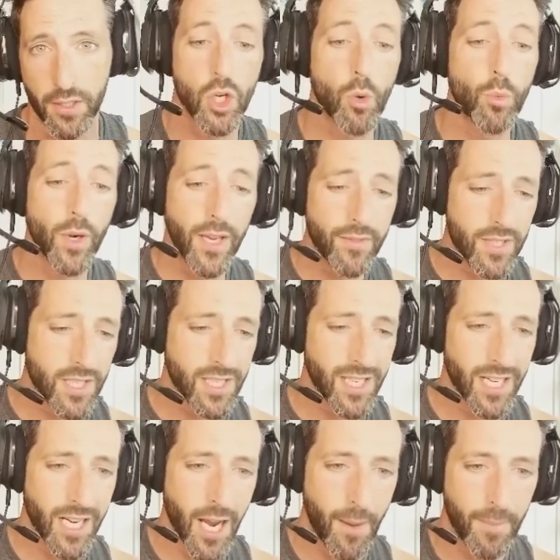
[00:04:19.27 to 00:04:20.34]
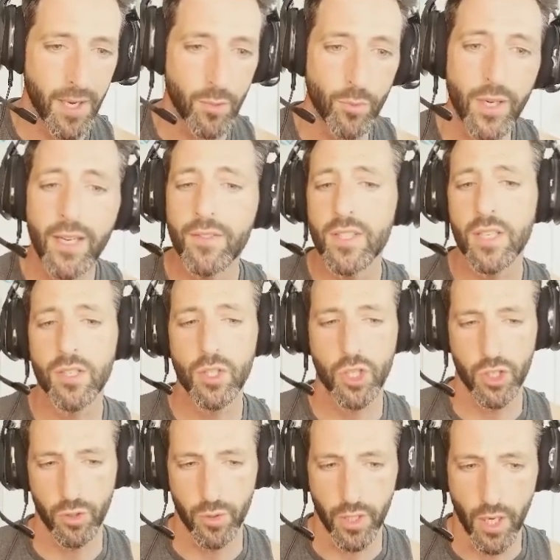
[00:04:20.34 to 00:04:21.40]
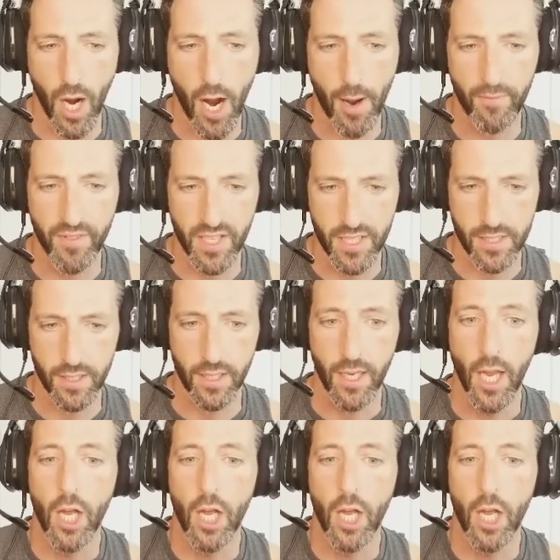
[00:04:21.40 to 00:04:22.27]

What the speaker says: So Reeves is going to come in. Reeves is a shooter, obviously.